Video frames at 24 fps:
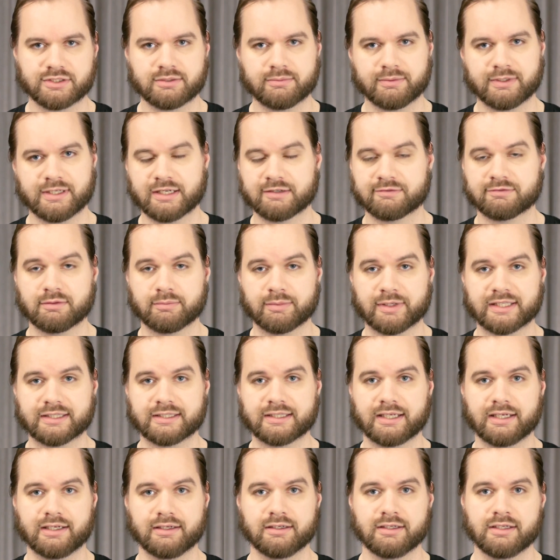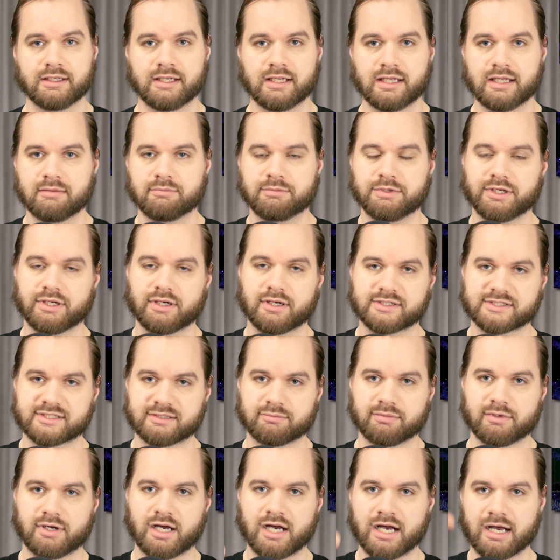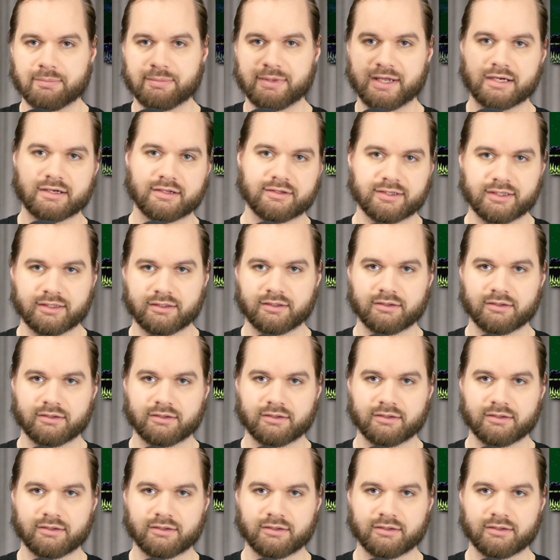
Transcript: have to be careful about that. But you can also hop out of the